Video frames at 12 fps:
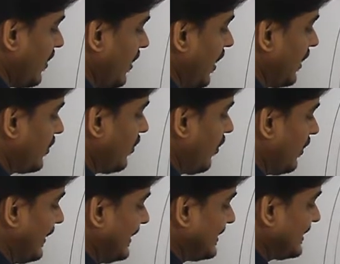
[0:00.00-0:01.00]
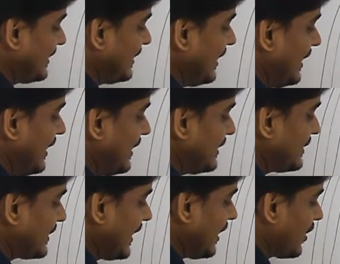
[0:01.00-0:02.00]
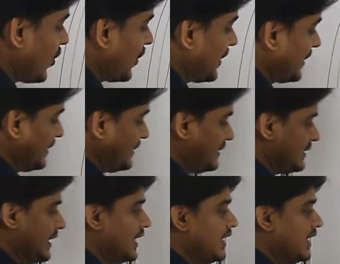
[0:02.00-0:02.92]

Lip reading: are called as scalar quantities,